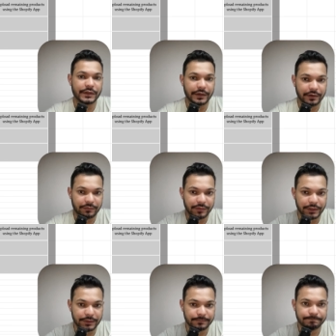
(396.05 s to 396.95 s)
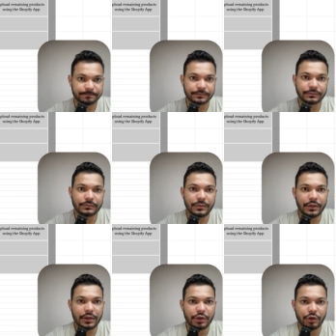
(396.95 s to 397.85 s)
Center feed.
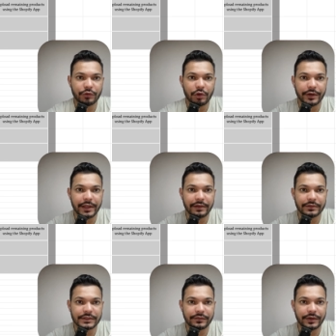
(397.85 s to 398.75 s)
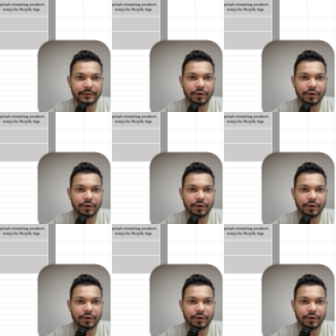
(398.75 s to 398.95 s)
Now we already have this feed